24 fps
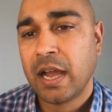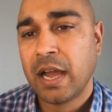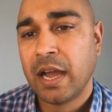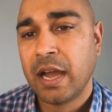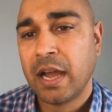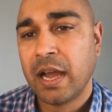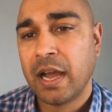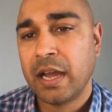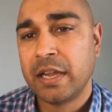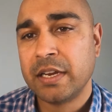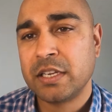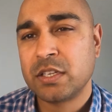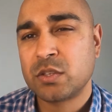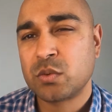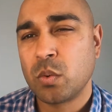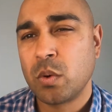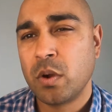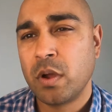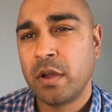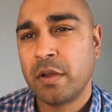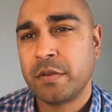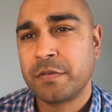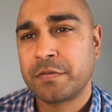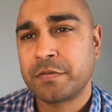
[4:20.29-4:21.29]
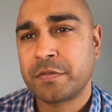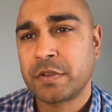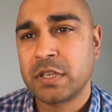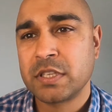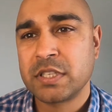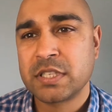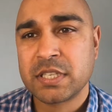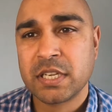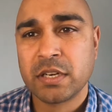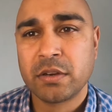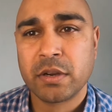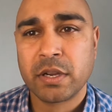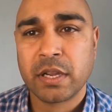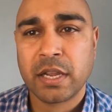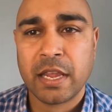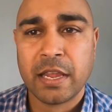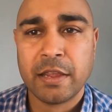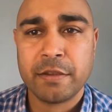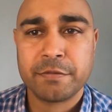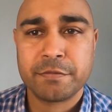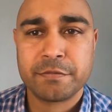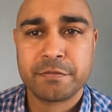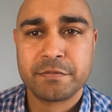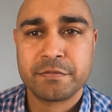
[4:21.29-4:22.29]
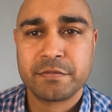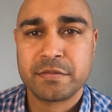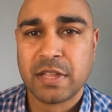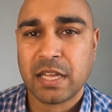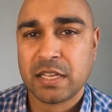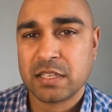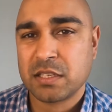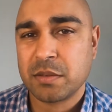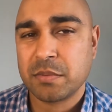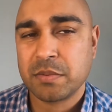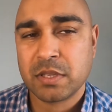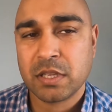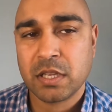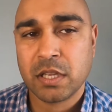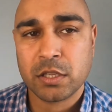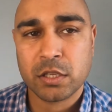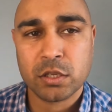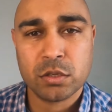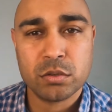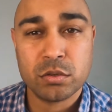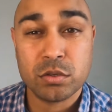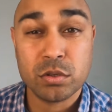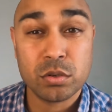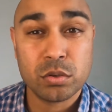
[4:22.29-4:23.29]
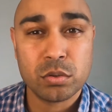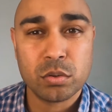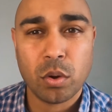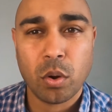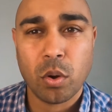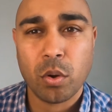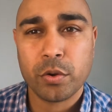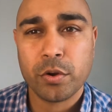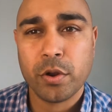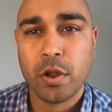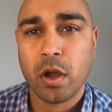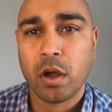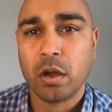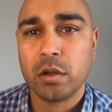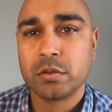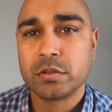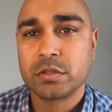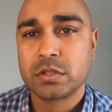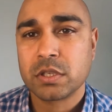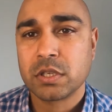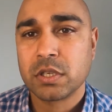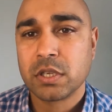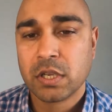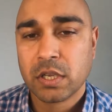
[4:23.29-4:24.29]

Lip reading: And it's worth considering if that's something that you do or not.